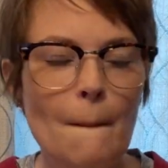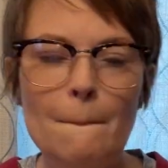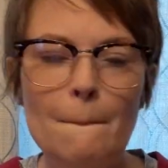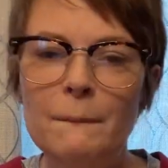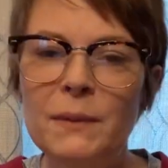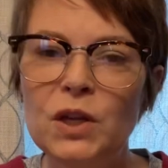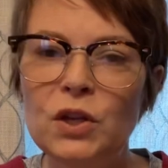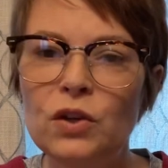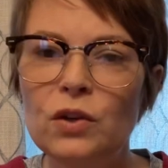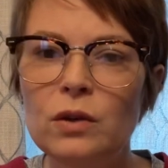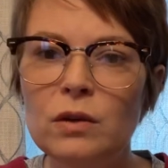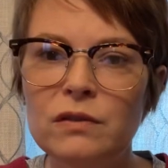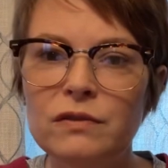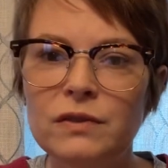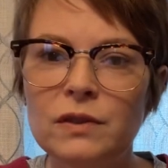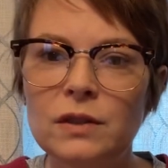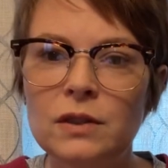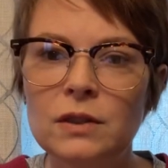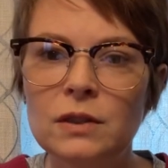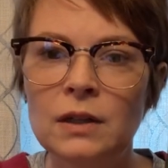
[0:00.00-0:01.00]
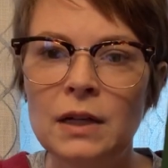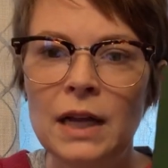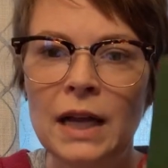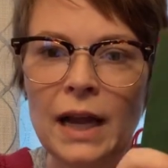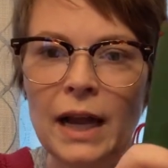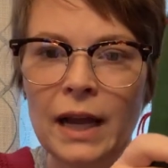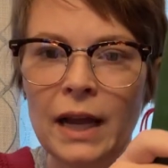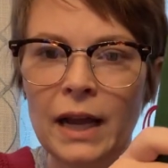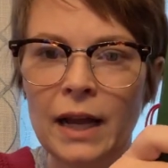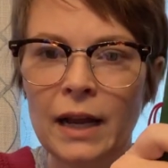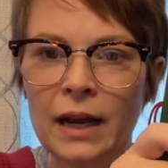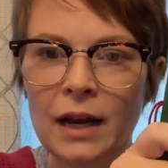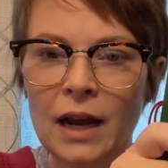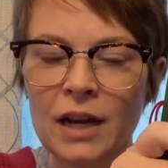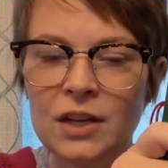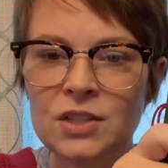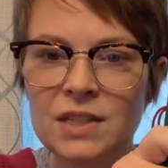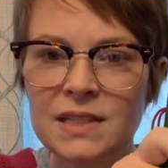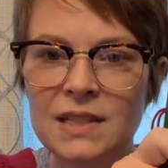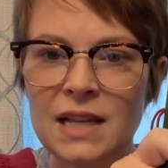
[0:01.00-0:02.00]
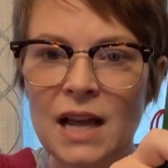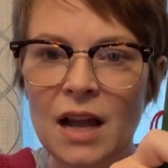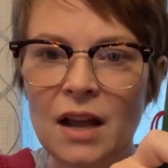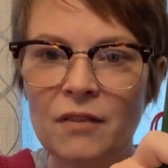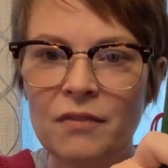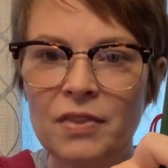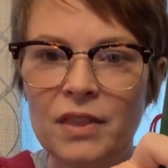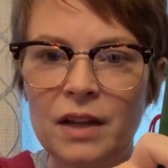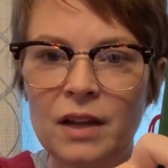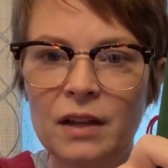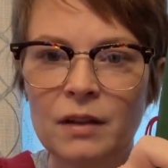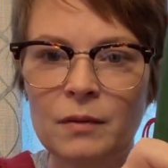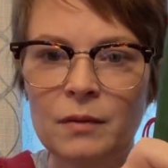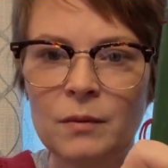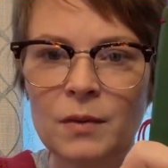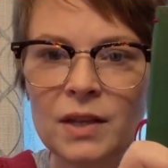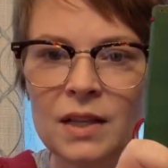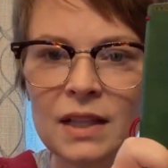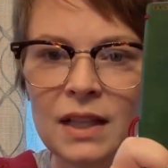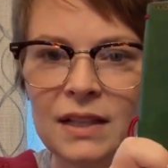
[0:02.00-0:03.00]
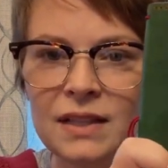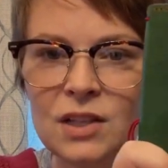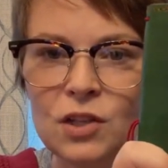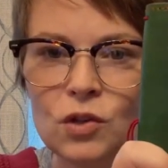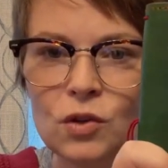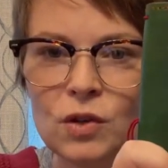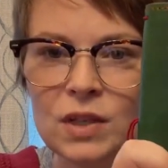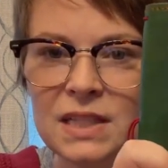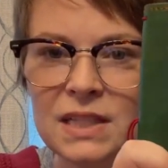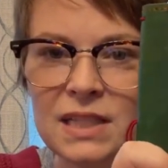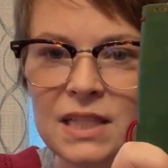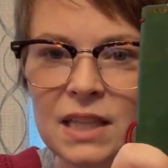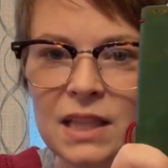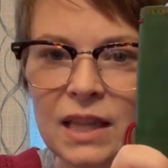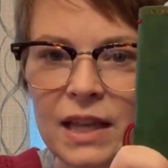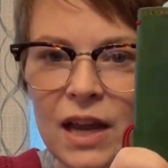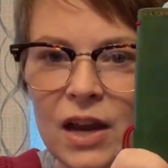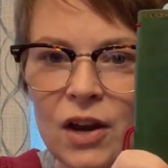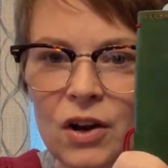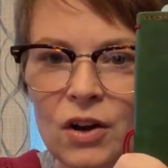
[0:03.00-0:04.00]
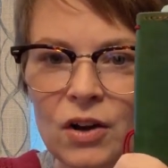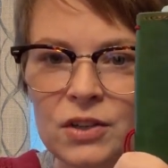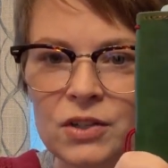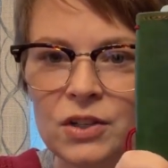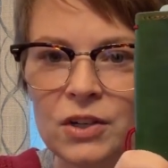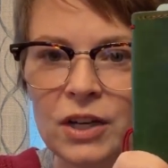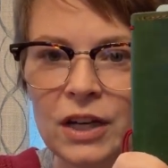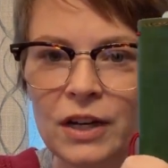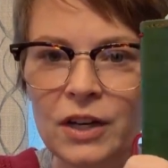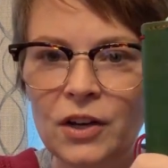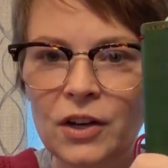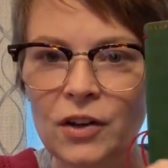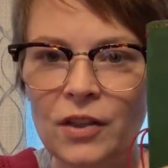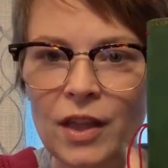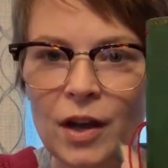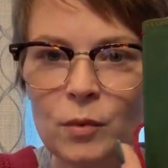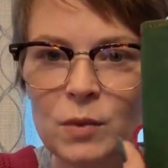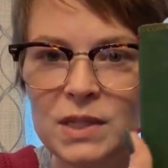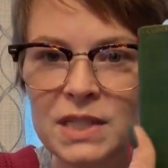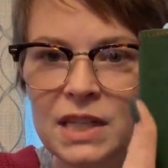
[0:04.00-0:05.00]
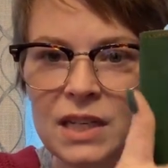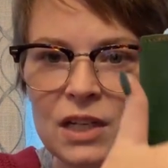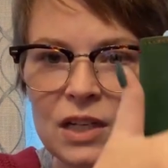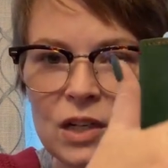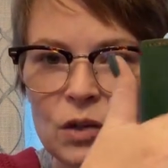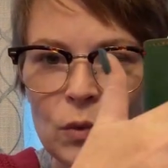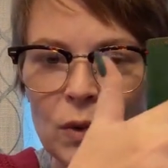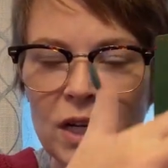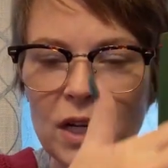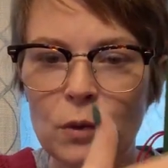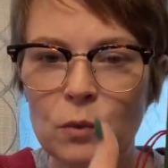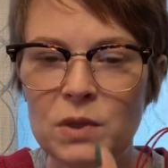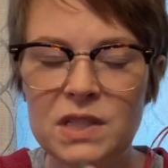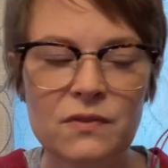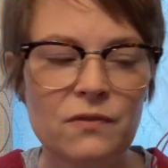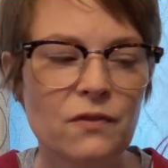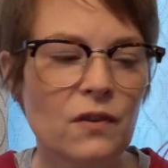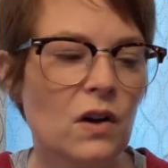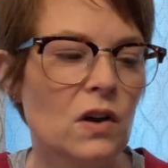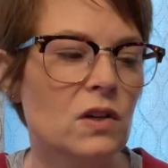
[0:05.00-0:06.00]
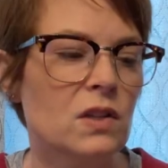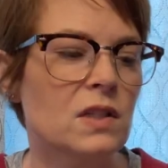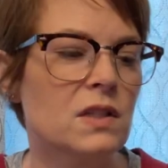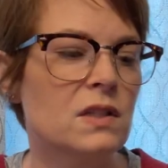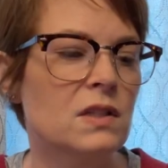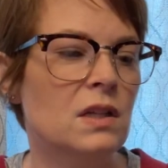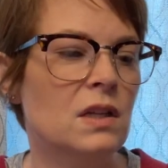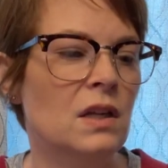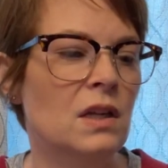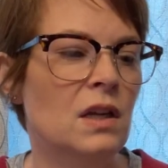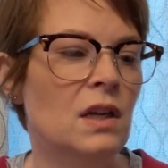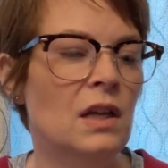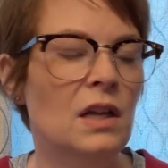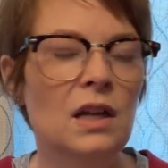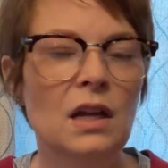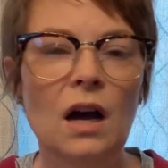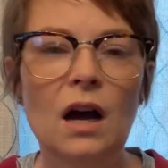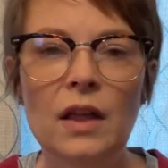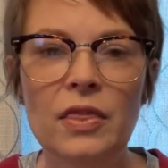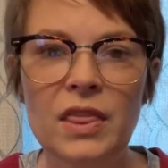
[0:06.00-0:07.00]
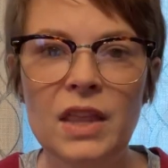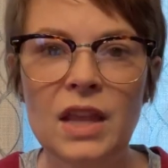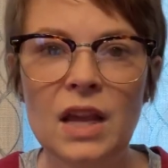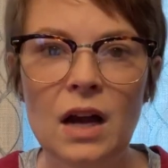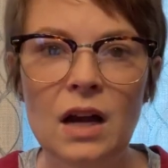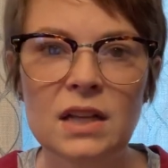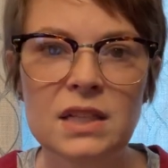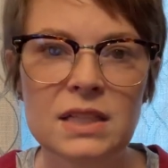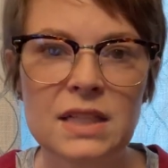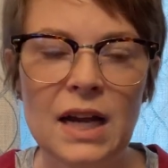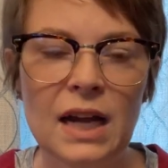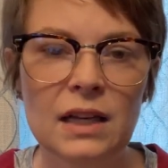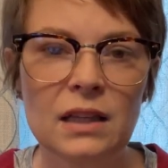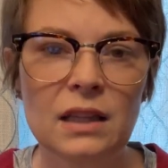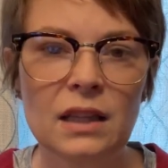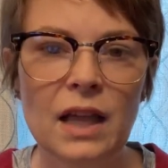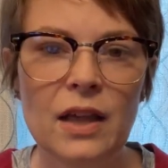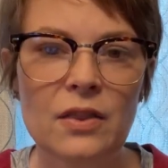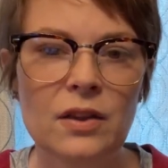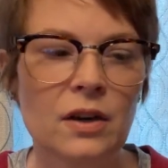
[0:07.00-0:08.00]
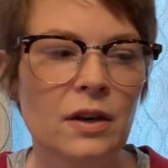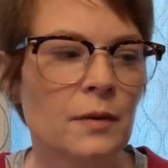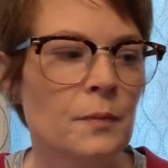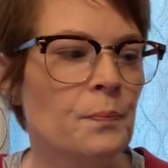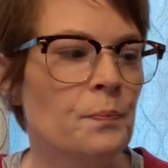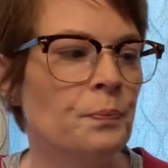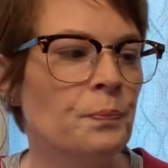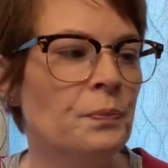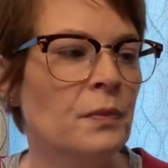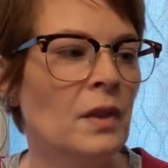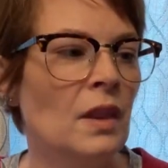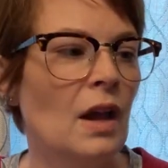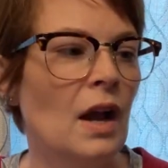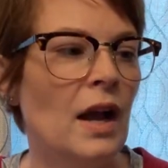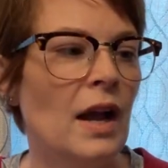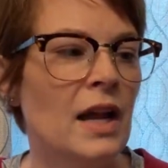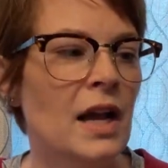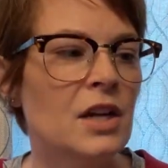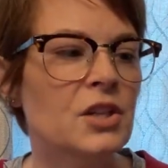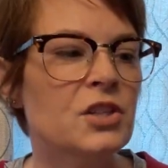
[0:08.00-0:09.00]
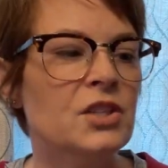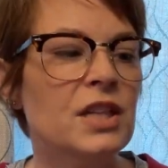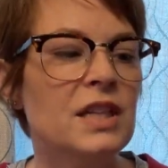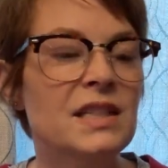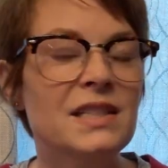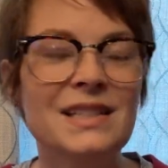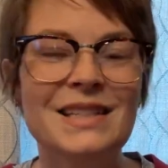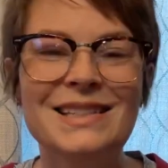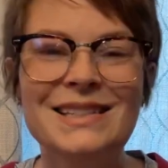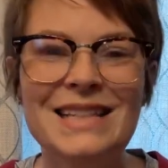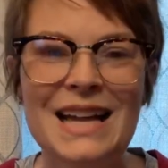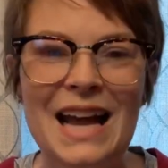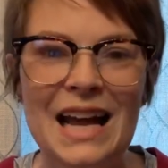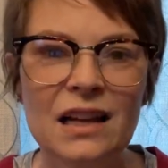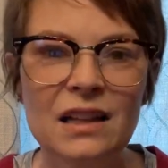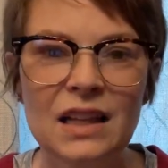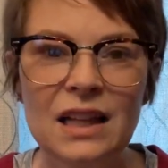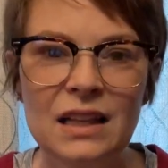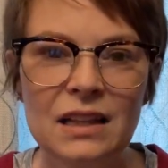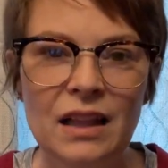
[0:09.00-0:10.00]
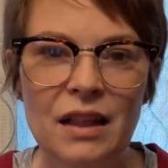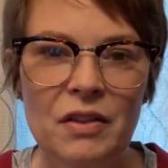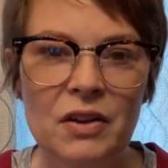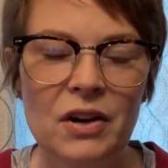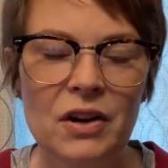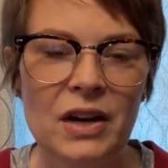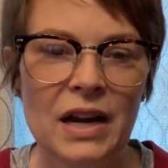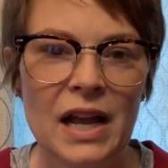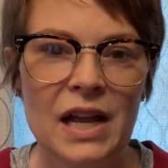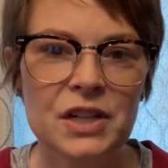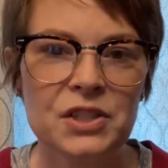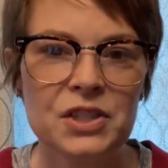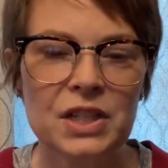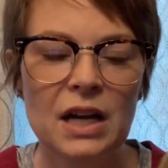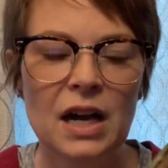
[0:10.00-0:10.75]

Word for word: beautiful. And I just have the, like you can see the character in here that was here when it was first the undyed leather. I actually, this is saddling leather, and I actually